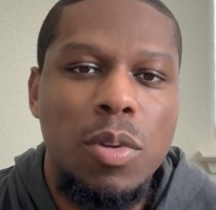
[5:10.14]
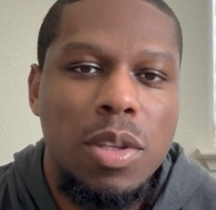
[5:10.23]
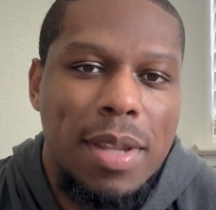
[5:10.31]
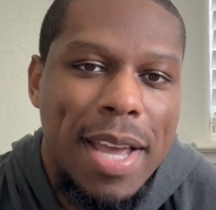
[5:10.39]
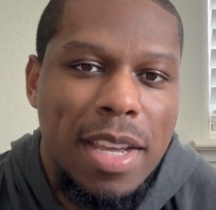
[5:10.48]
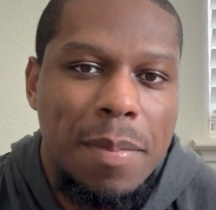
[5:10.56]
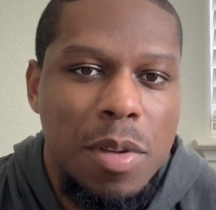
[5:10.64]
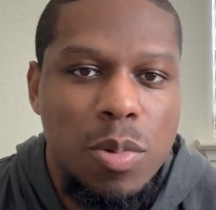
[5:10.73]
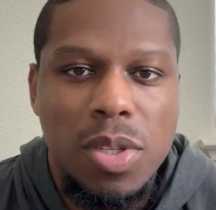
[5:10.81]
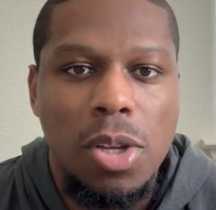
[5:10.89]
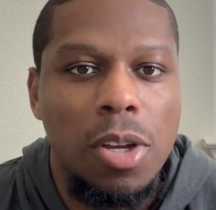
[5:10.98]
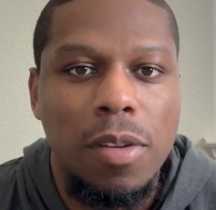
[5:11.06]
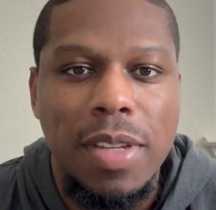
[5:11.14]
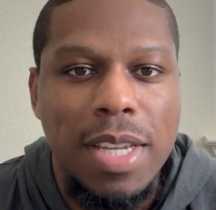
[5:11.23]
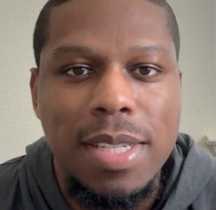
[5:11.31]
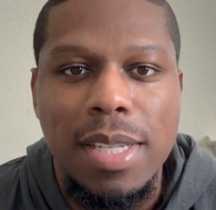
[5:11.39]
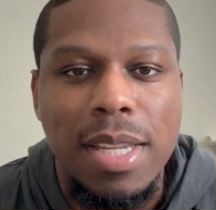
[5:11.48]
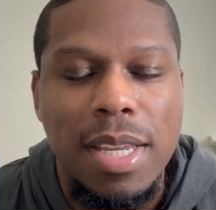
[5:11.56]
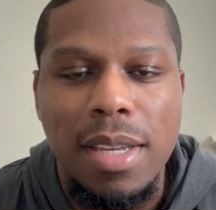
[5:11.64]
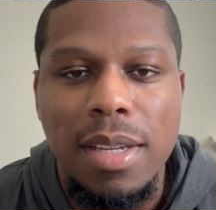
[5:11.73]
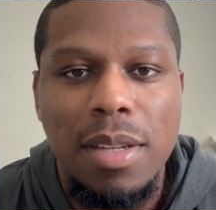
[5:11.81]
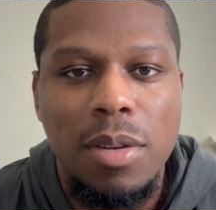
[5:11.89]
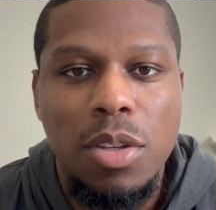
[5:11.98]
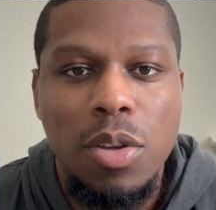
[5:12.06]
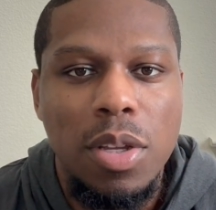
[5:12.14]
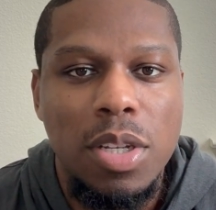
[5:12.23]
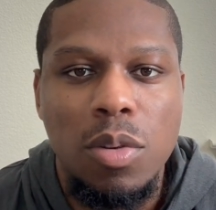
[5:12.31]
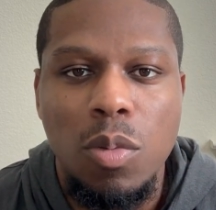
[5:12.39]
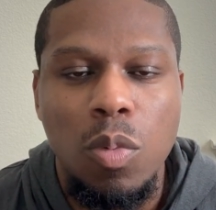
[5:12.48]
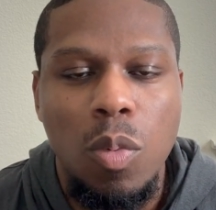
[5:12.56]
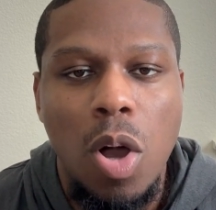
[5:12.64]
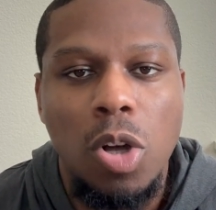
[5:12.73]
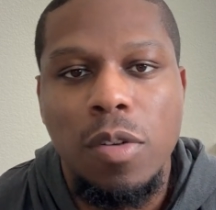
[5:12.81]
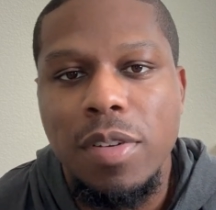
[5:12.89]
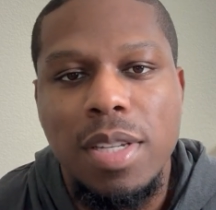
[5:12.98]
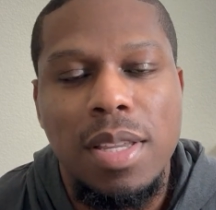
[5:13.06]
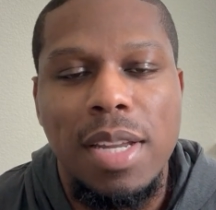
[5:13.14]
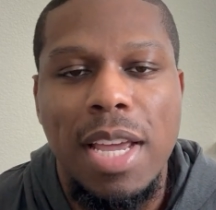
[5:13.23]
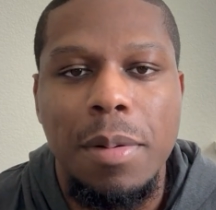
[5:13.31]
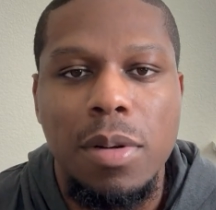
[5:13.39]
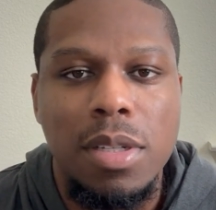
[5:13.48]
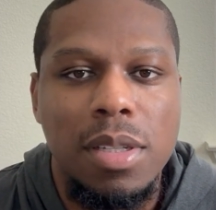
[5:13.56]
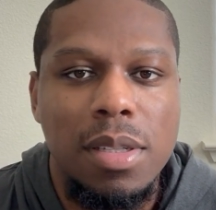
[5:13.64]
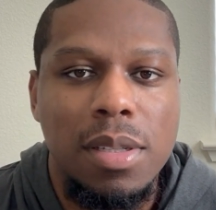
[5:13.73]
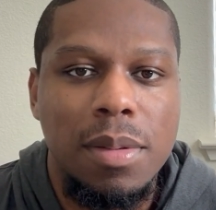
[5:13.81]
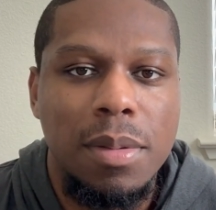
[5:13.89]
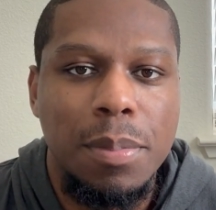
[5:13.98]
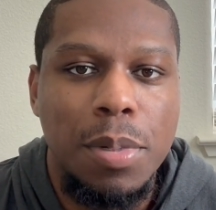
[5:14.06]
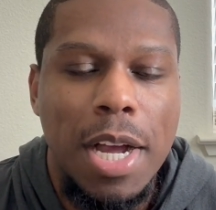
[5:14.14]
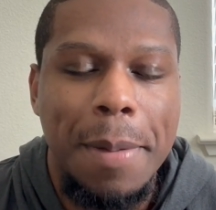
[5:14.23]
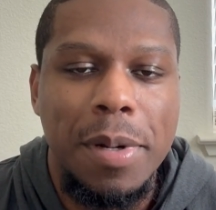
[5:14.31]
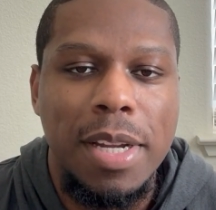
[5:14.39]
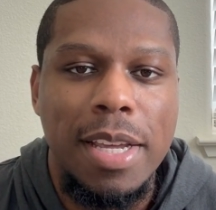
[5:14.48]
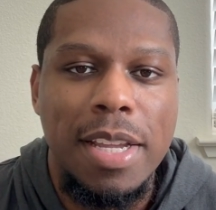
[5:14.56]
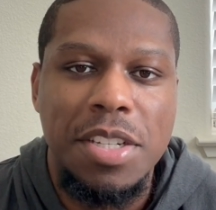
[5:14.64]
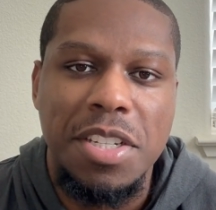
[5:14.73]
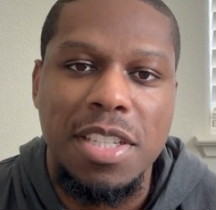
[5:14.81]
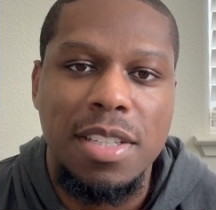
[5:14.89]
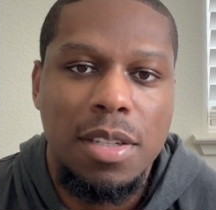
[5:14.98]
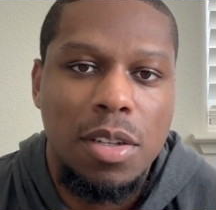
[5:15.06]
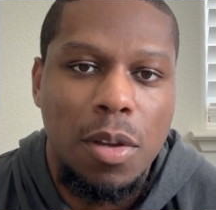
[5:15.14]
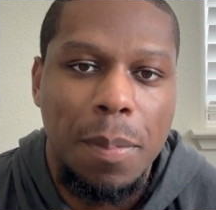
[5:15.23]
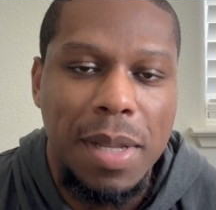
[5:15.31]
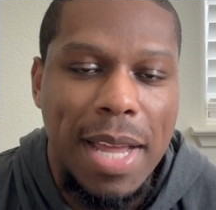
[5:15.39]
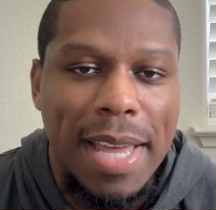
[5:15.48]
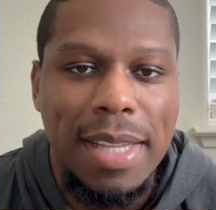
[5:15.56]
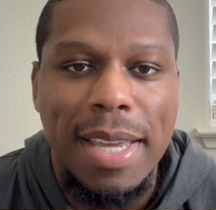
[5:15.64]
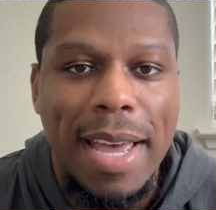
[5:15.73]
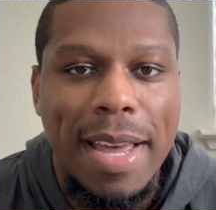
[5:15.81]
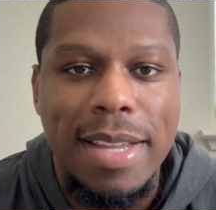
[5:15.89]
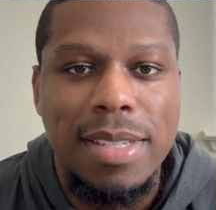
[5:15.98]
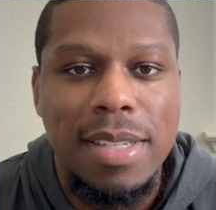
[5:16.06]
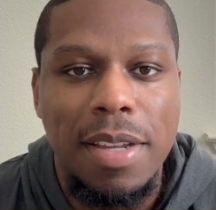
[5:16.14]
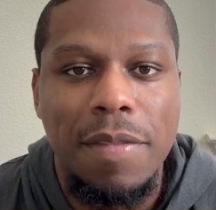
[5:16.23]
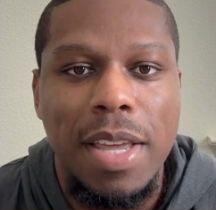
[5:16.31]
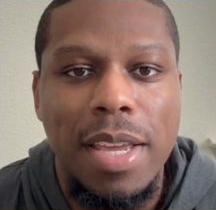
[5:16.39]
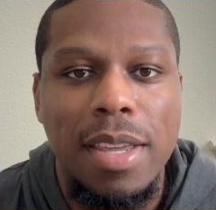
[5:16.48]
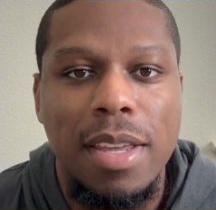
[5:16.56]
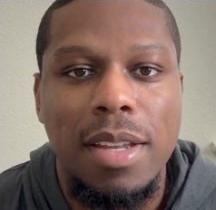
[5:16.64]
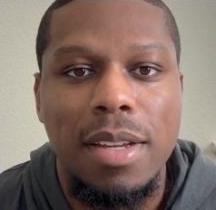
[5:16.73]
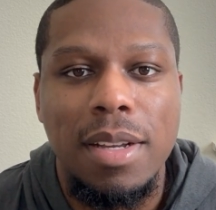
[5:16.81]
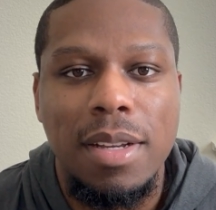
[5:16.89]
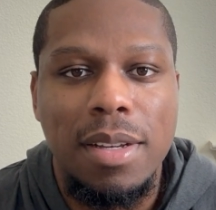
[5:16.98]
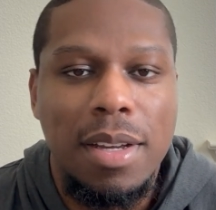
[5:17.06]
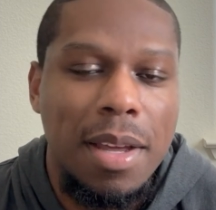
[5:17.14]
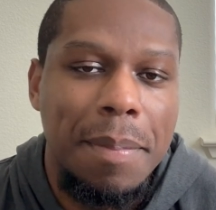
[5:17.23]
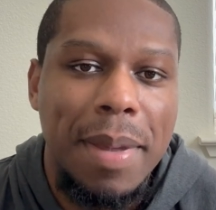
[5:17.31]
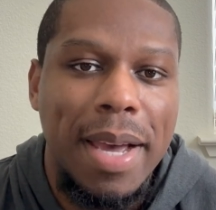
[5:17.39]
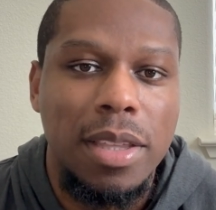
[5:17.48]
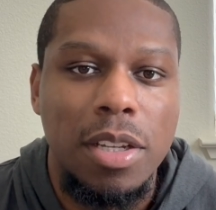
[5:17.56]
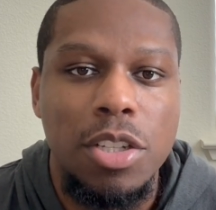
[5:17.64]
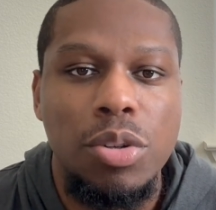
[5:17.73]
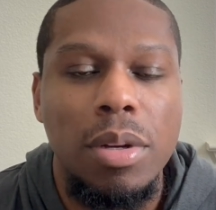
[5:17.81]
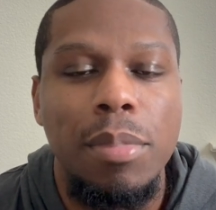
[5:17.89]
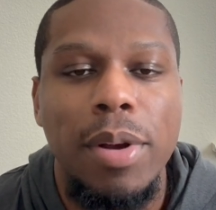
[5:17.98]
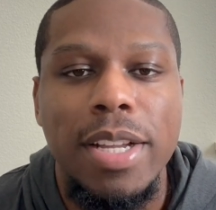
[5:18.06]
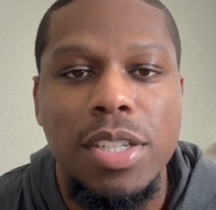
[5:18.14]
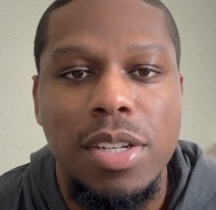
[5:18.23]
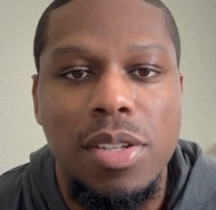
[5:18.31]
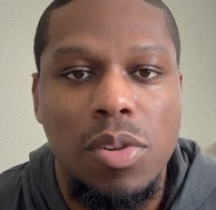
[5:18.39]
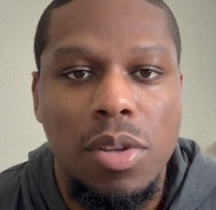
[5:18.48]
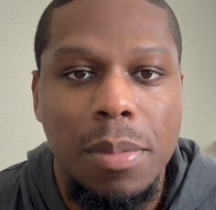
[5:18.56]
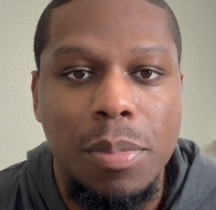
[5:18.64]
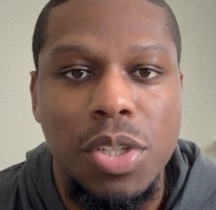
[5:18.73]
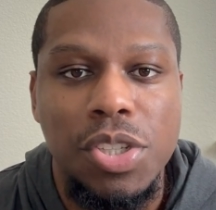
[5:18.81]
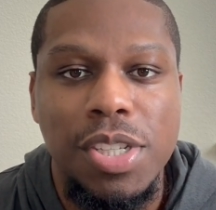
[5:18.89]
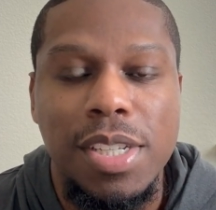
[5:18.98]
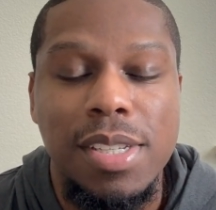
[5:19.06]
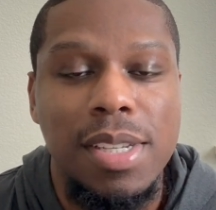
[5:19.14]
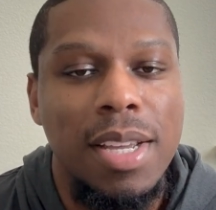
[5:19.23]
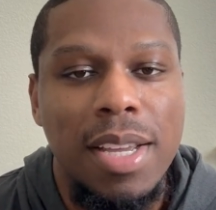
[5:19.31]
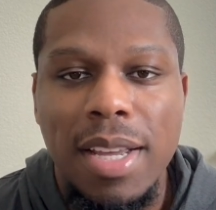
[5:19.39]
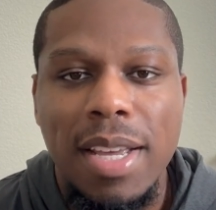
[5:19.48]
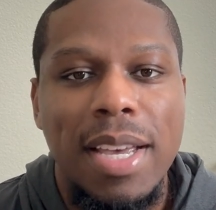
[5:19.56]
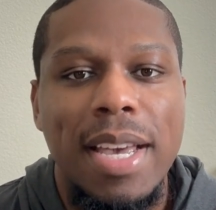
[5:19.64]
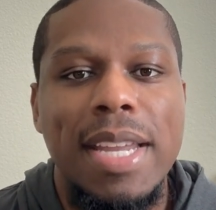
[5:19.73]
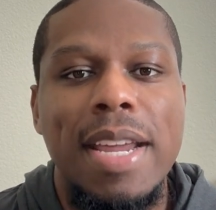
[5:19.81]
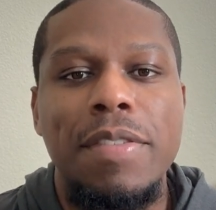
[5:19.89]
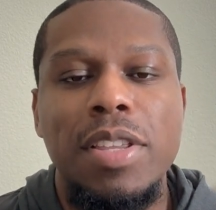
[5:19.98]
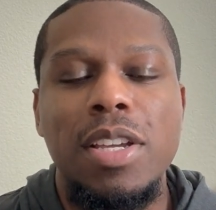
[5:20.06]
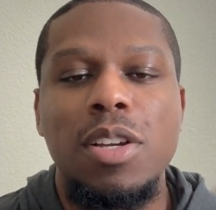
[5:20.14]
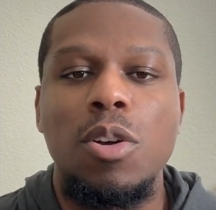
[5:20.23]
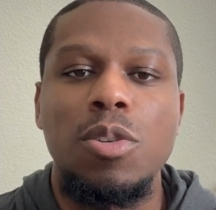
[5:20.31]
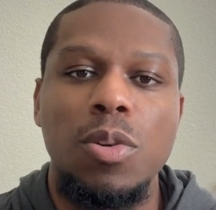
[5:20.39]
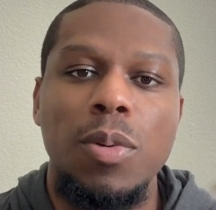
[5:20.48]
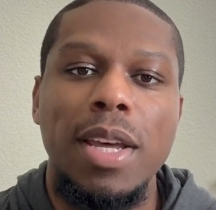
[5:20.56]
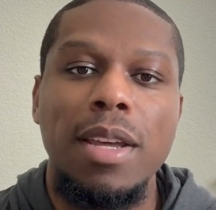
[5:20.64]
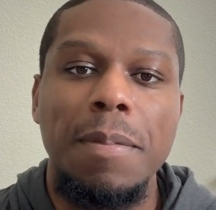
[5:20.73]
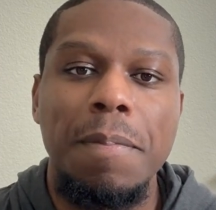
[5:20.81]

that can be resolved easily. You can walk over to the neighbor's property and just, politely ask if they can cut back their tree branches or their bushes, and everything goes away.